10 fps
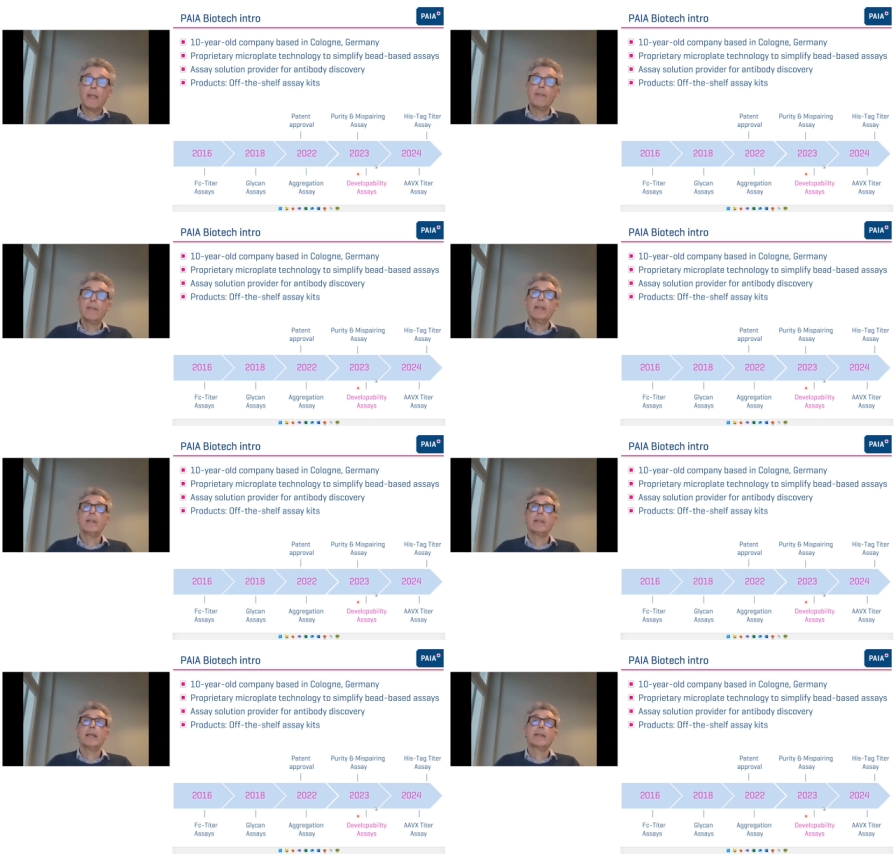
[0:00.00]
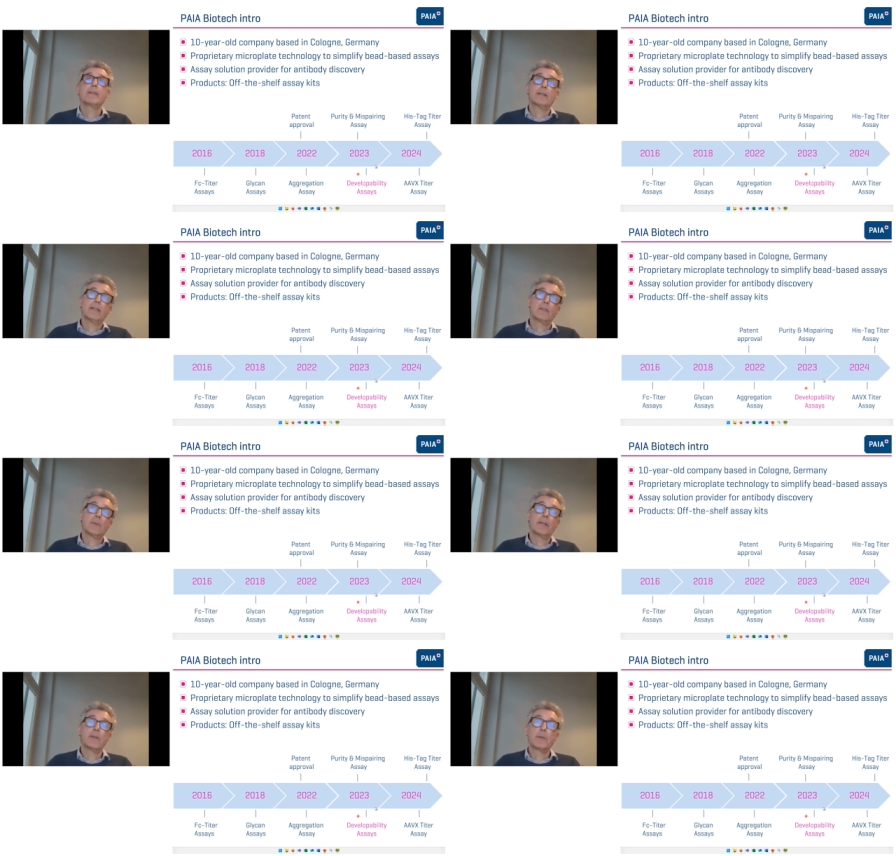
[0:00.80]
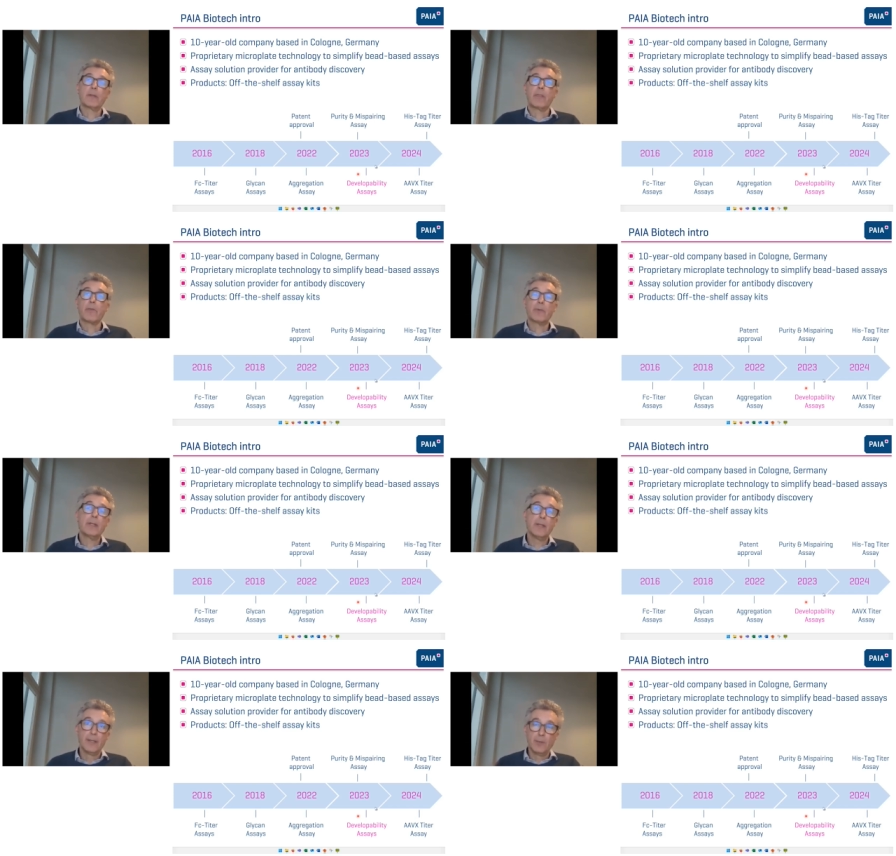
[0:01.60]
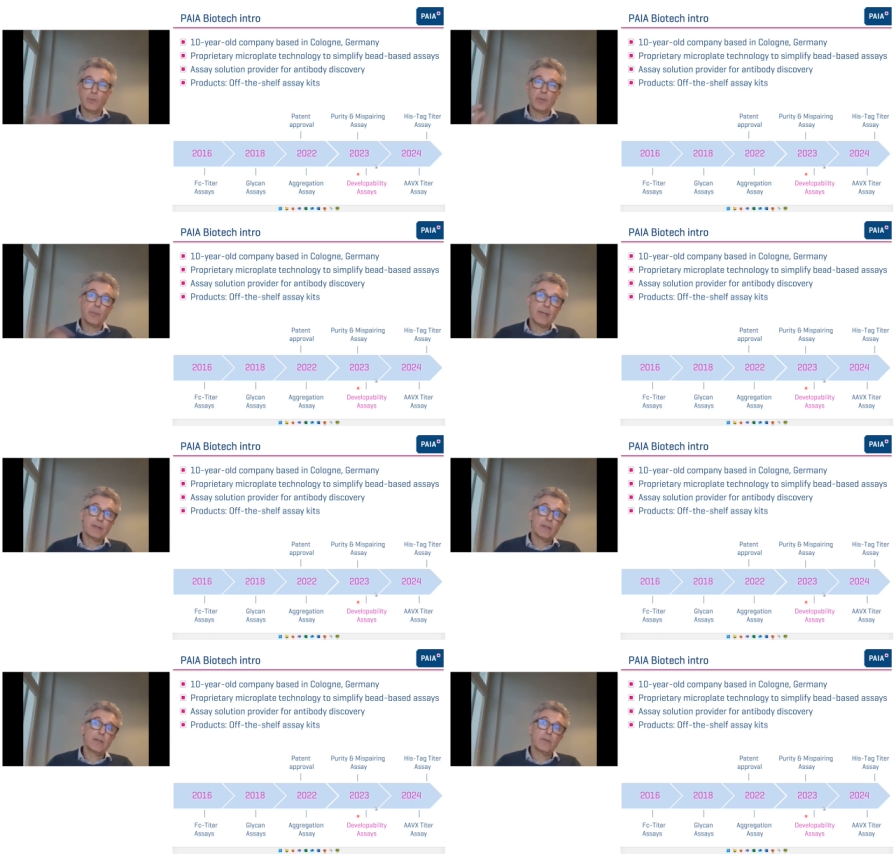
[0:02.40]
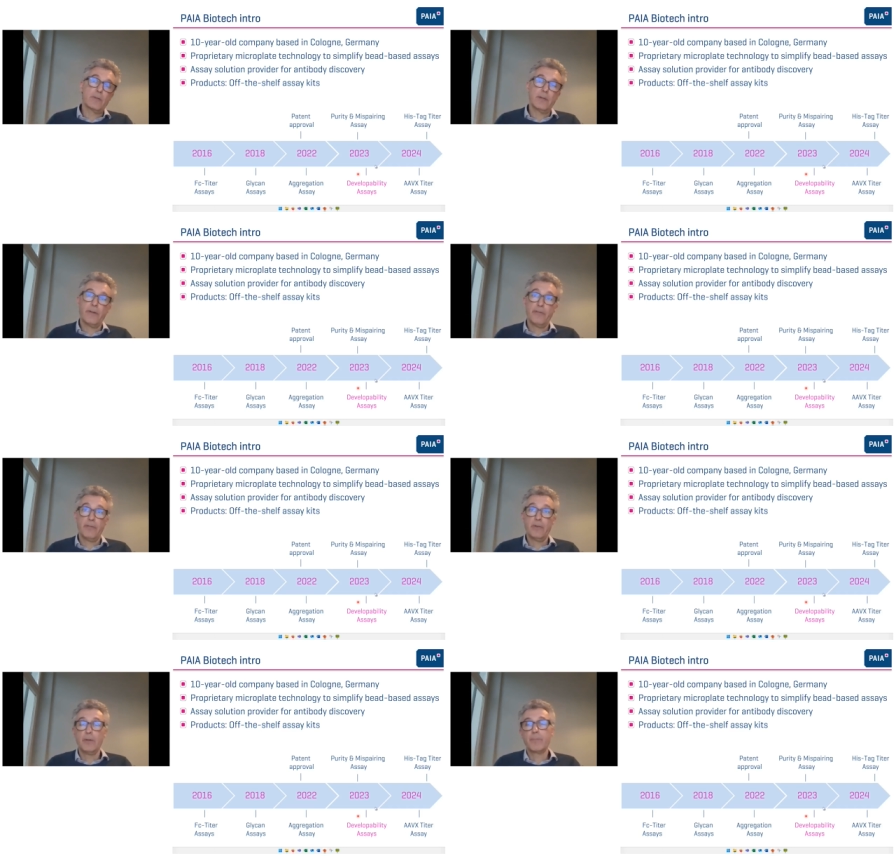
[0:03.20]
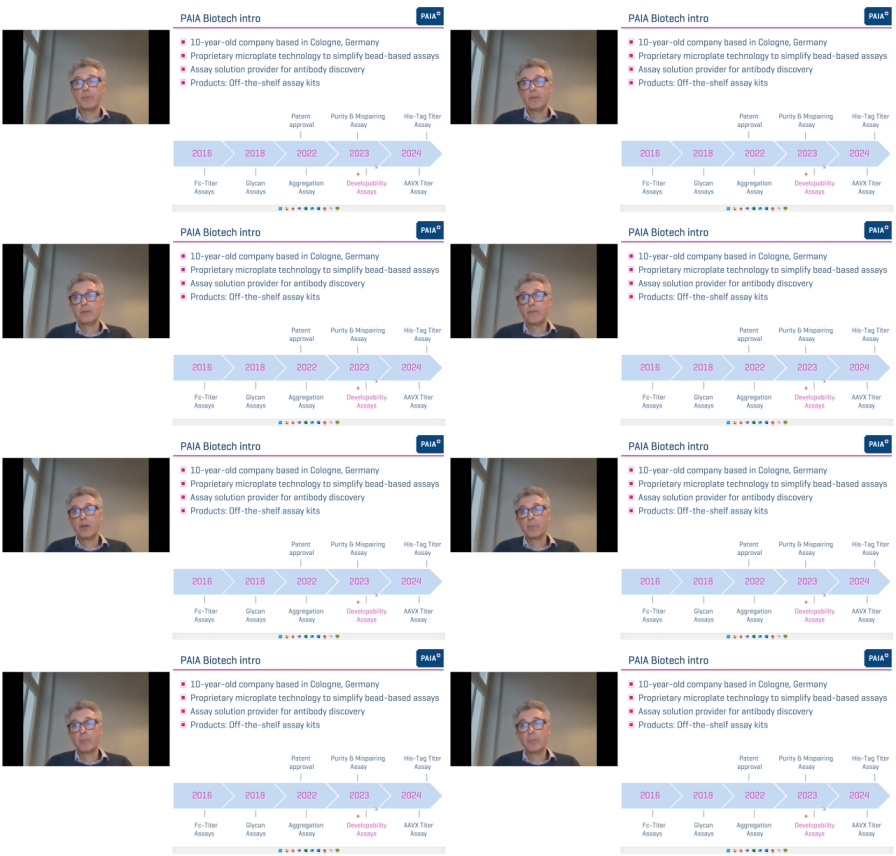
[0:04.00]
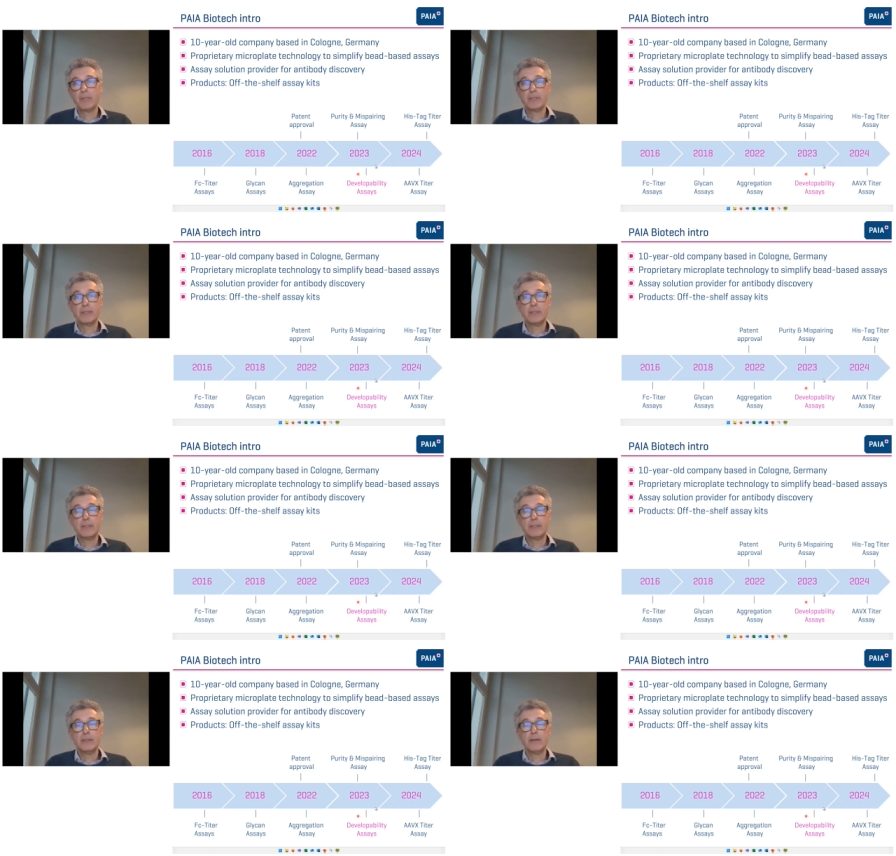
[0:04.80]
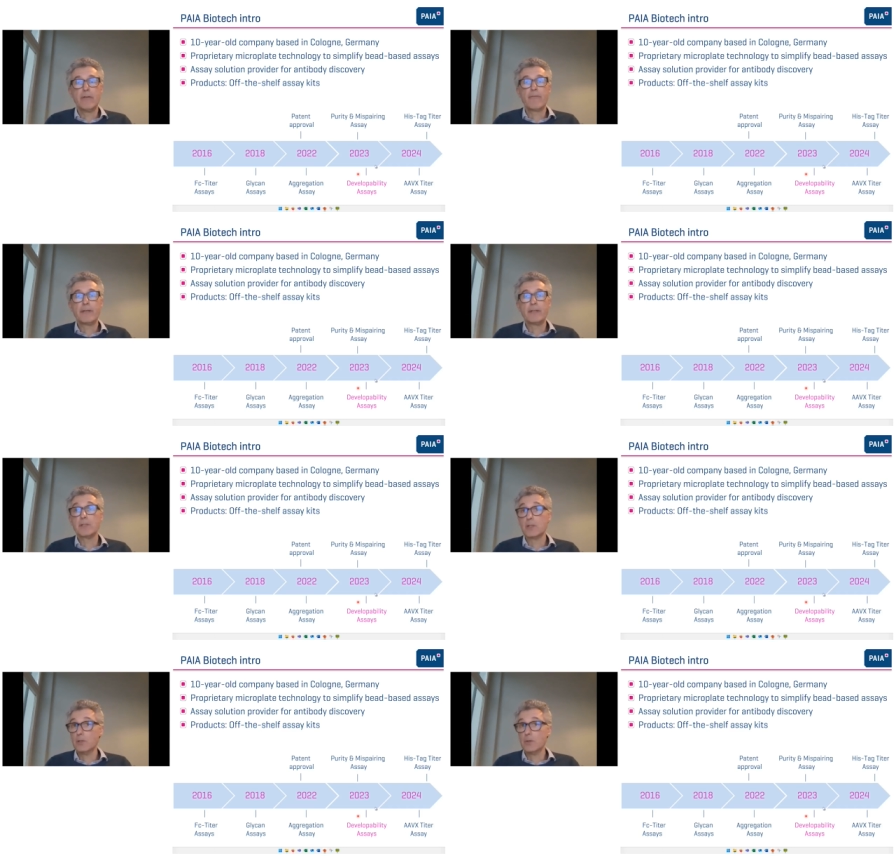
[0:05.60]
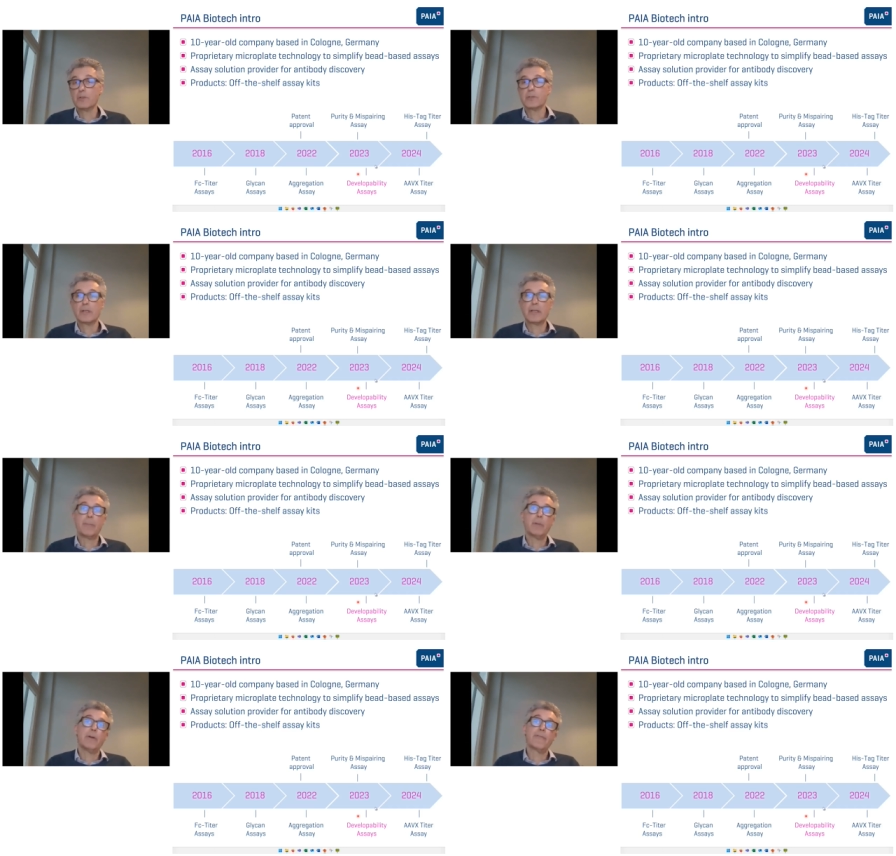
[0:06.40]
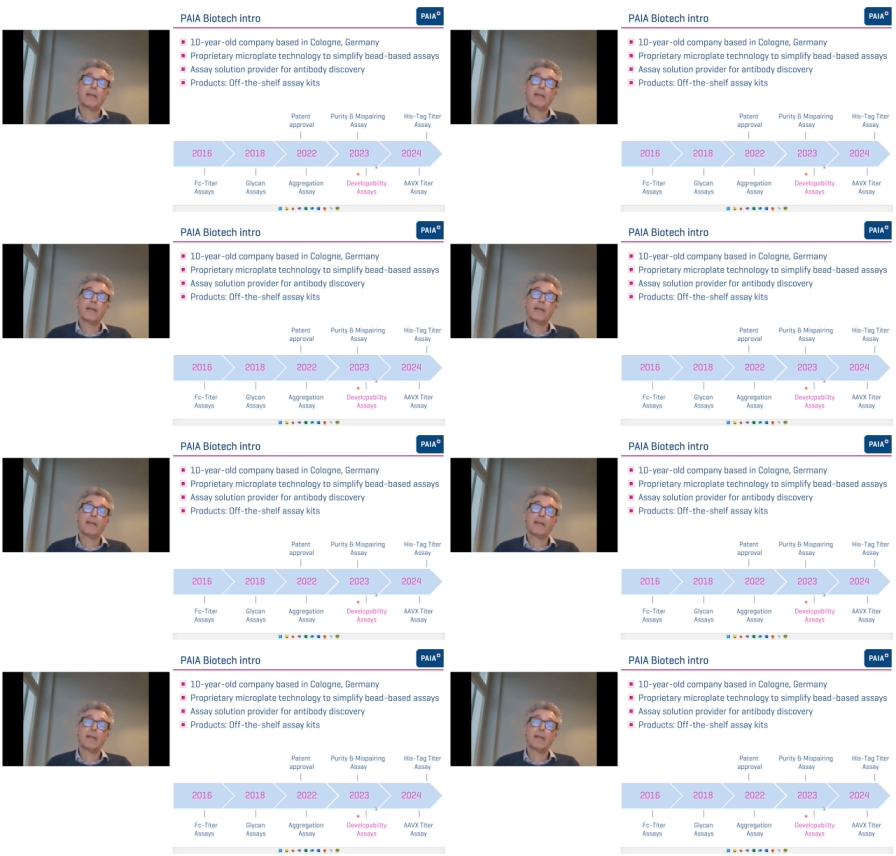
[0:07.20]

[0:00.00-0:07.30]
And then in late 2023, we went into the developability field and launched a couple of